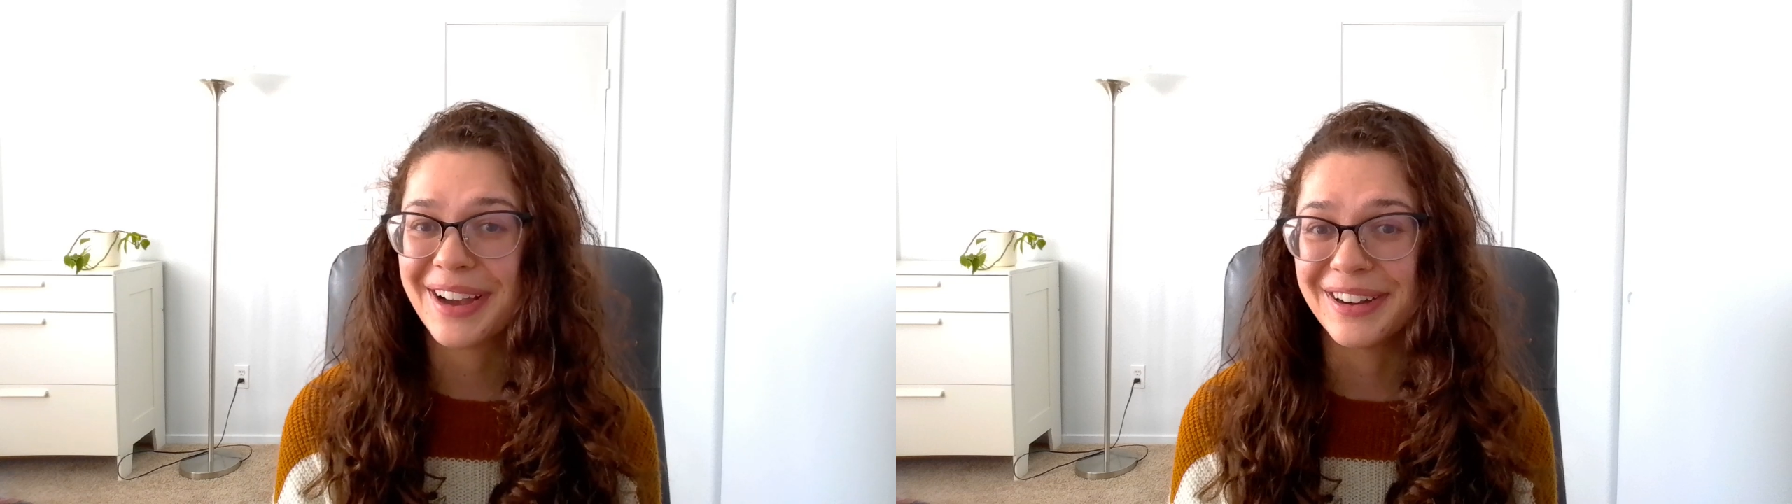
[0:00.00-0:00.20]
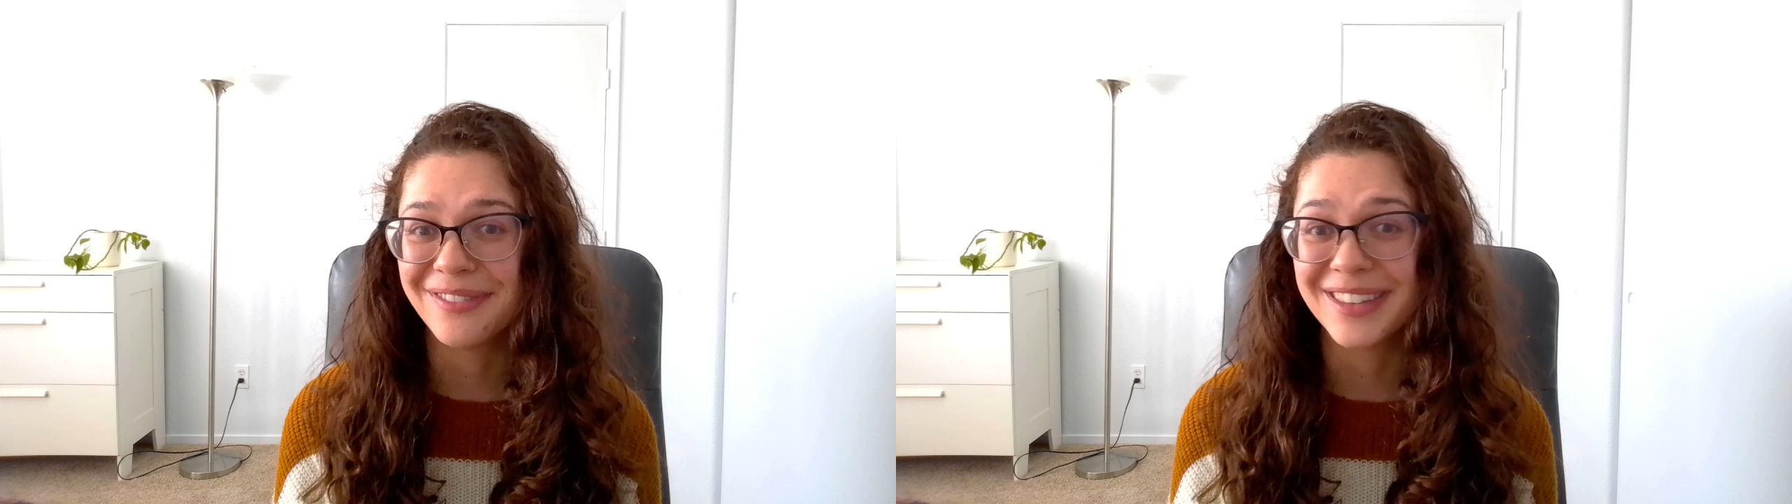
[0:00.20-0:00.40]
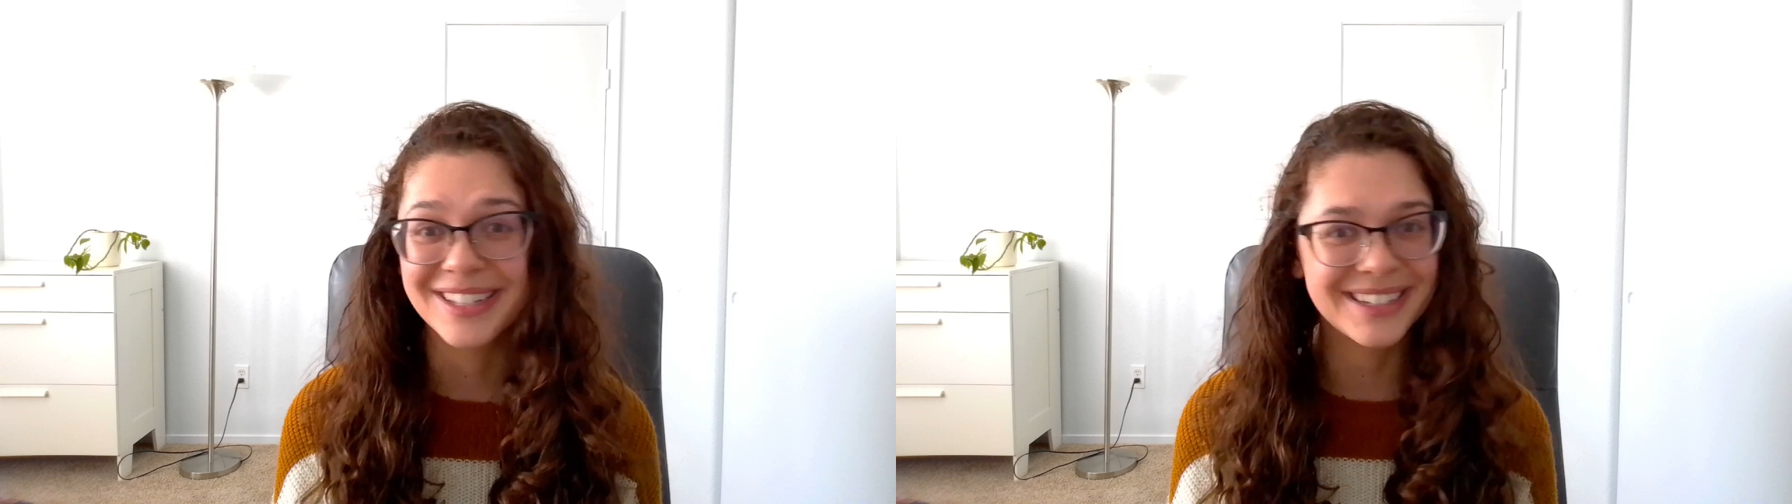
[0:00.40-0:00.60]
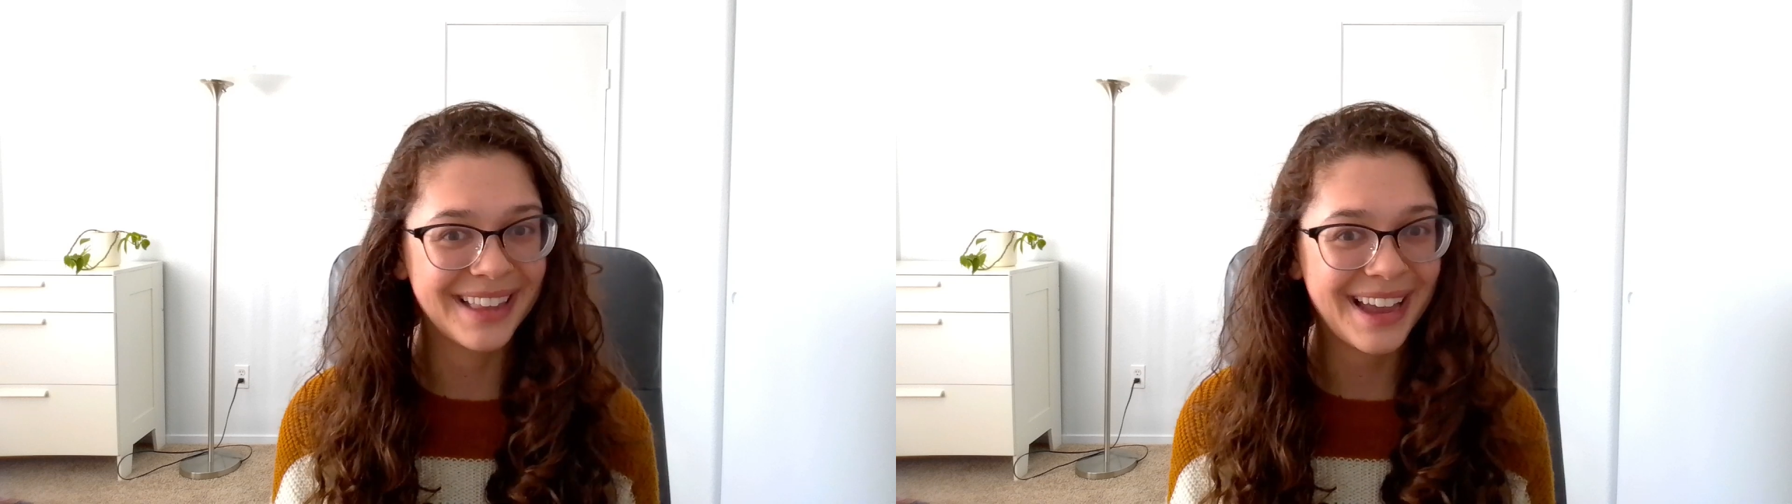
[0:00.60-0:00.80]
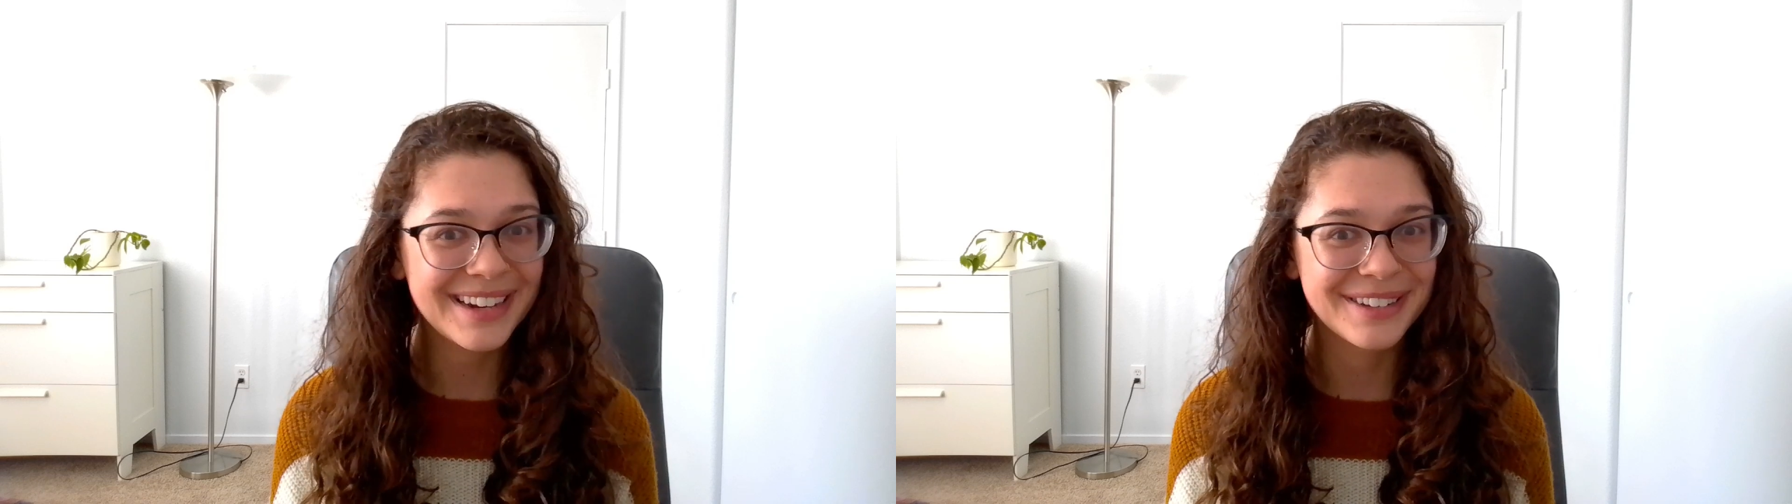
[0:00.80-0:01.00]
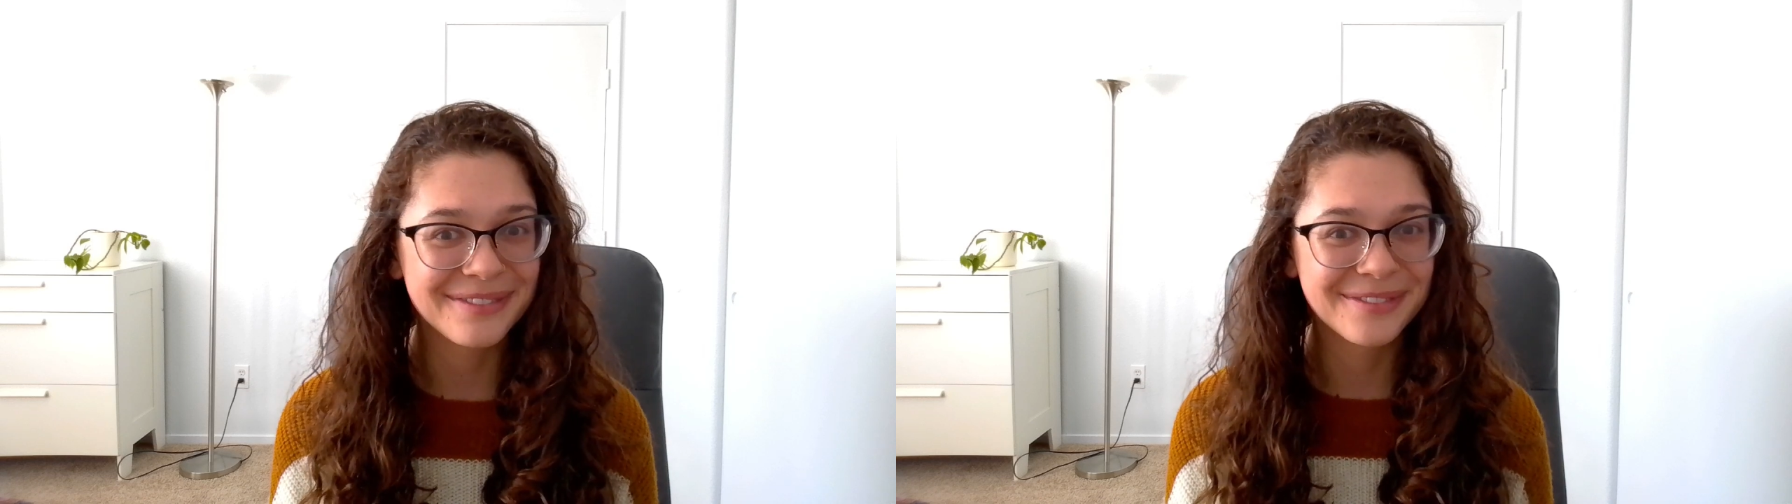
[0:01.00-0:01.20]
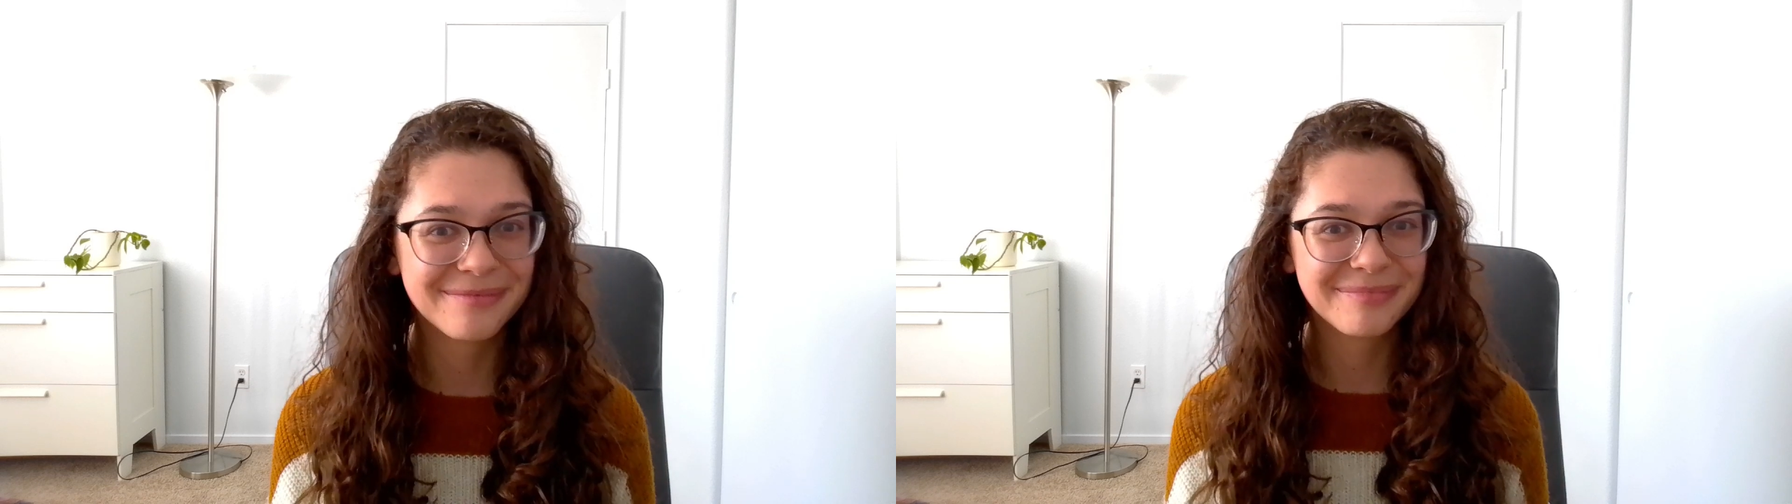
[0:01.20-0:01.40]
of this elective.